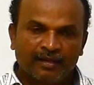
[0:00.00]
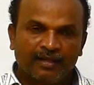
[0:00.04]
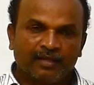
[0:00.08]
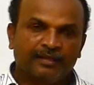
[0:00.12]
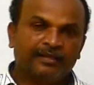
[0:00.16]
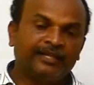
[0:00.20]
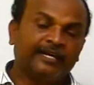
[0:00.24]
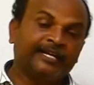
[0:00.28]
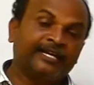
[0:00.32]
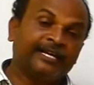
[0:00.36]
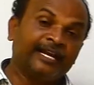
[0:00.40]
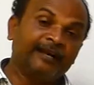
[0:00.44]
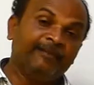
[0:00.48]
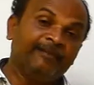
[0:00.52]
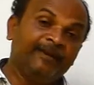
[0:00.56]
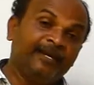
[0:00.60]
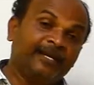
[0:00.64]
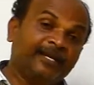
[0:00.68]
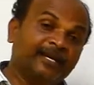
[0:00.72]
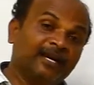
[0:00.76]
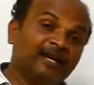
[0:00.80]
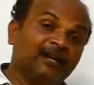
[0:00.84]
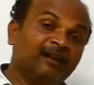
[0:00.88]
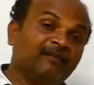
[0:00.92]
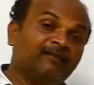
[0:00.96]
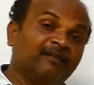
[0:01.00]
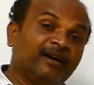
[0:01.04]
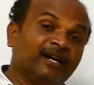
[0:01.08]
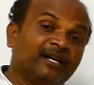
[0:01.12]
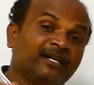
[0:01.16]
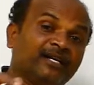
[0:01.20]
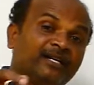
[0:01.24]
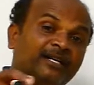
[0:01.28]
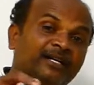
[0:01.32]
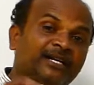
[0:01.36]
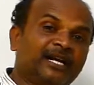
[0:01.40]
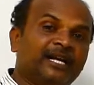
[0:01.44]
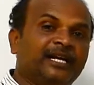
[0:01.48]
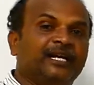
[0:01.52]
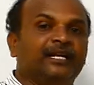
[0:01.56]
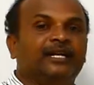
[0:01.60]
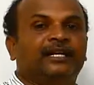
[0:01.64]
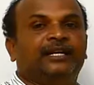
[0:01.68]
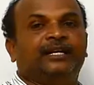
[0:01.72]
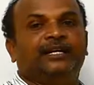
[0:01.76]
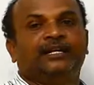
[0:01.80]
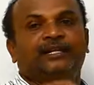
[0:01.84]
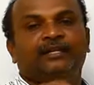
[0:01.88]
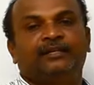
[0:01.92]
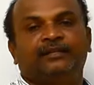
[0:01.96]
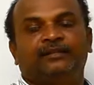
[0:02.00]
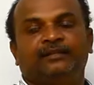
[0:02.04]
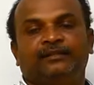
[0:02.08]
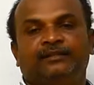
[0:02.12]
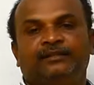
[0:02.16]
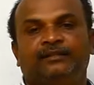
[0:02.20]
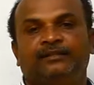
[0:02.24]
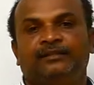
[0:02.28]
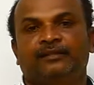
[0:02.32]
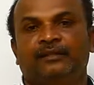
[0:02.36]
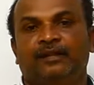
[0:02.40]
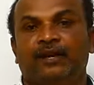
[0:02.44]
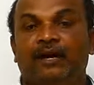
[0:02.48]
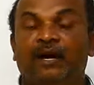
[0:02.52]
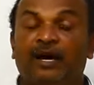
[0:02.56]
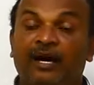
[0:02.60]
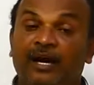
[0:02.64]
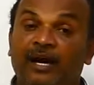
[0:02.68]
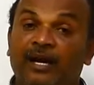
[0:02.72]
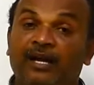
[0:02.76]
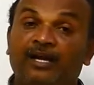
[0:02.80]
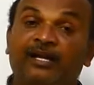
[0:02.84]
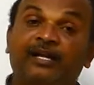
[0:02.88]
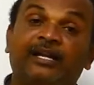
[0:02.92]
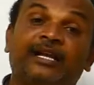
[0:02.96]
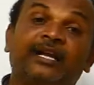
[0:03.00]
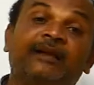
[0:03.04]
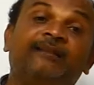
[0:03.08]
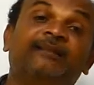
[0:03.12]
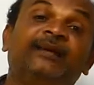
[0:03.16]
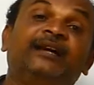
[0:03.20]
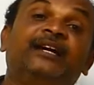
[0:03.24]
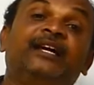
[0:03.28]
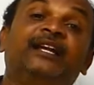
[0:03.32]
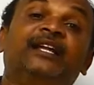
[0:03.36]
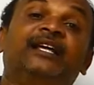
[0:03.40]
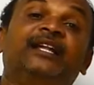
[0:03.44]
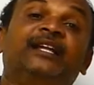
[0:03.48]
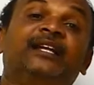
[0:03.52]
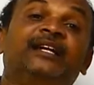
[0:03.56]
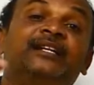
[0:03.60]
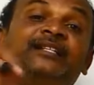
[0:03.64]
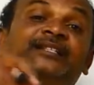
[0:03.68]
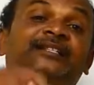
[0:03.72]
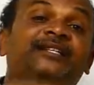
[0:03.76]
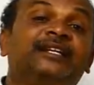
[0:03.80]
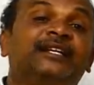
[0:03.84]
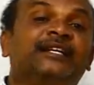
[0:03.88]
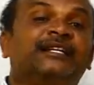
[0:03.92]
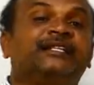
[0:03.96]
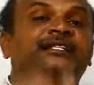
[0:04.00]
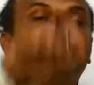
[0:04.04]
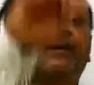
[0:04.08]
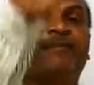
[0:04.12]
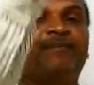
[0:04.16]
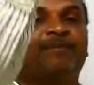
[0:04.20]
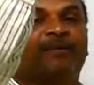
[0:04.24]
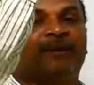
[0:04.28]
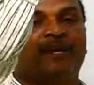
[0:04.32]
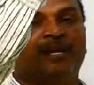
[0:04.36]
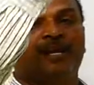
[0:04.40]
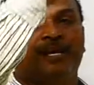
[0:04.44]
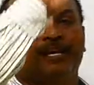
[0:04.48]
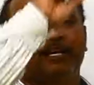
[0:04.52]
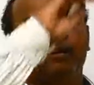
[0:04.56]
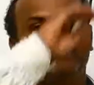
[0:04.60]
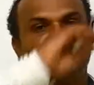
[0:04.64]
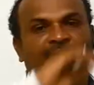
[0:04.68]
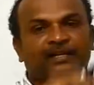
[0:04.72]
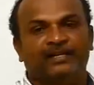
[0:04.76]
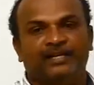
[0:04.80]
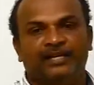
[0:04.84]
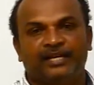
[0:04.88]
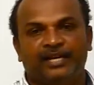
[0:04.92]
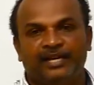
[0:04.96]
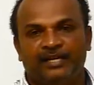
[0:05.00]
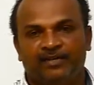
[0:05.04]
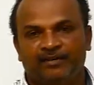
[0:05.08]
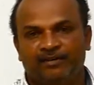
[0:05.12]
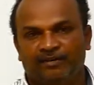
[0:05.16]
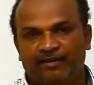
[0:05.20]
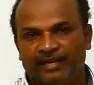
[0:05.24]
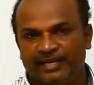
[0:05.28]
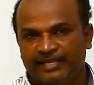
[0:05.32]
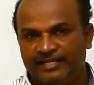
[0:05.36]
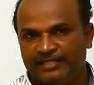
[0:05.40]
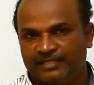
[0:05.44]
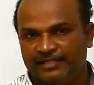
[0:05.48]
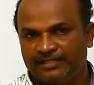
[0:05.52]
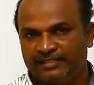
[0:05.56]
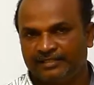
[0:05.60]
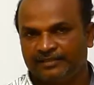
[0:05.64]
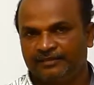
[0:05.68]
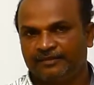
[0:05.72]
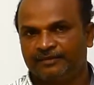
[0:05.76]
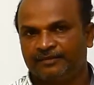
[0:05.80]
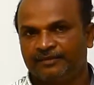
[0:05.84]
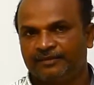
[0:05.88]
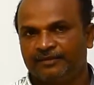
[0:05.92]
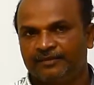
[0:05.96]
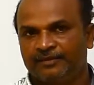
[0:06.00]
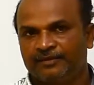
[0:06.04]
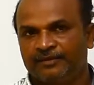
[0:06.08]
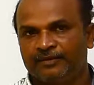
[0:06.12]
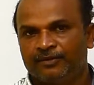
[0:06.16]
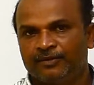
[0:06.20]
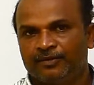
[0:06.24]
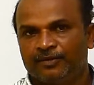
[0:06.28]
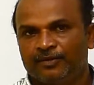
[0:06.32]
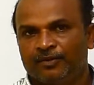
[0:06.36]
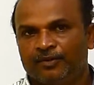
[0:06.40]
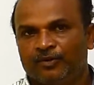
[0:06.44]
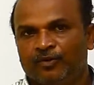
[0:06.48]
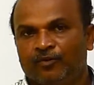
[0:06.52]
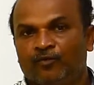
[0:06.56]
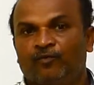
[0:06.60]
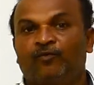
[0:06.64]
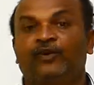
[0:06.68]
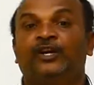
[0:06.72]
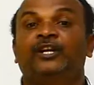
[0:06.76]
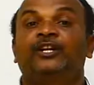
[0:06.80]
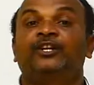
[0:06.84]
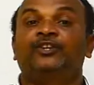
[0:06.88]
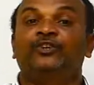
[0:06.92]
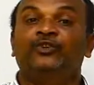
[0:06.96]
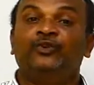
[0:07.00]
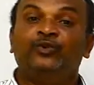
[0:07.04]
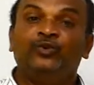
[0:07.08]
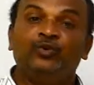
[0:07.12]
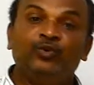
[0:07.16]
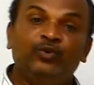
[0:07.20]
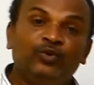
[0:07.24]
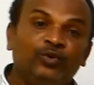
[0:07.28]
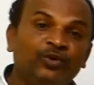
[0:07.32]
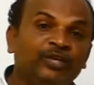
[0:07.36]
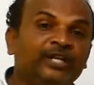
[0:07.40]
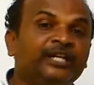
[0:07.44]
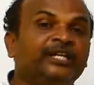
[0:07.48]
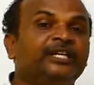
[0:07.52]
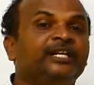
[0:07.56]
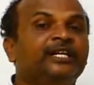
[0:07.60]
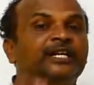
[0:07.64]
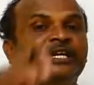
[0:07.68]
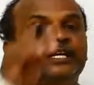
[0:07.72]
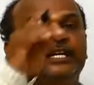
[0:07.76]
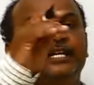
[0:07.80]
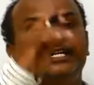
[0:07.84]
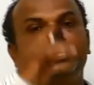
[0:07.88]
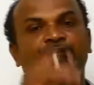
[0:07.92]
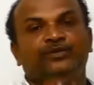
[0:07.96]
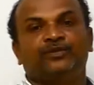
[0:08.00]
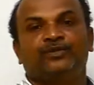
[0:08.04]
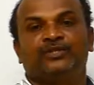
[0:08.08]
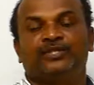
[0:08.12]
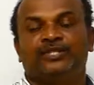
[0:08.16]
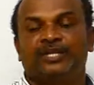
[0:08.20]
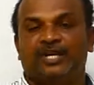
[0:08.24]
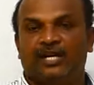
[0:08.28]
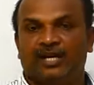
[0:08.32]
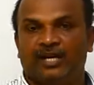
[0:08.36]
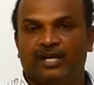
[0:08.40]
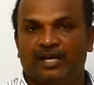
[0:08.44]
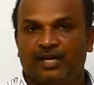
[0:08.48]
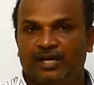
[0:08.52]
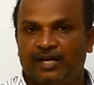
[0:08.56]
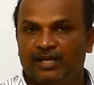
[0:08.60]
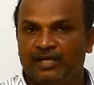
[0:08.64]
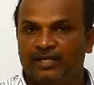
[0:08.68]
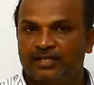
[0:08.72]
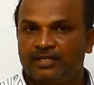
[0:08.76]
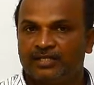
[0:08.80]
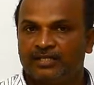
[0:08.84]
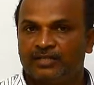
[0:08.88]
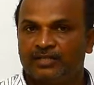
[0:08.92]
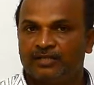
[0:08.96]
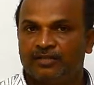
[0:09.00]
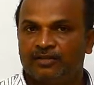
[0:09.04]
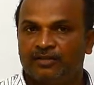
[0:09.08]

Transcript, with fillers: the chemical work done or chemical energy supplied by the electrolyte for unit negative charge